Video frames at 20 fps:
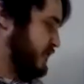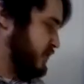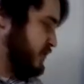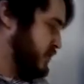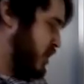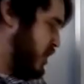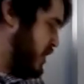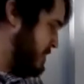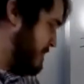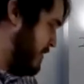for a
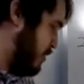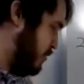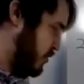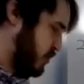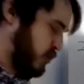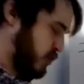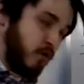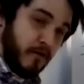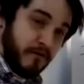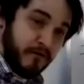
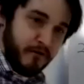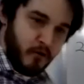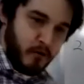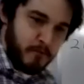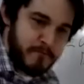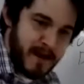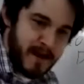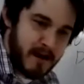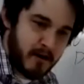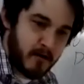lawnmower or for
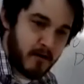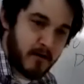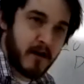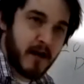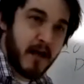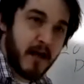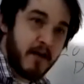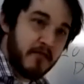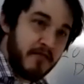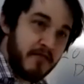beer.
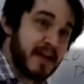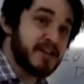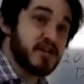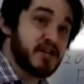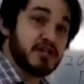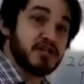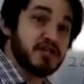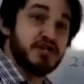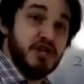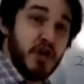They
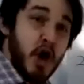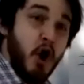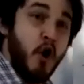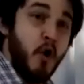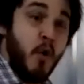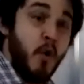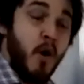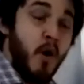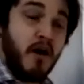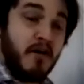just
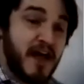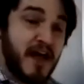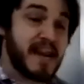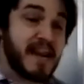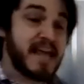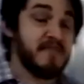know that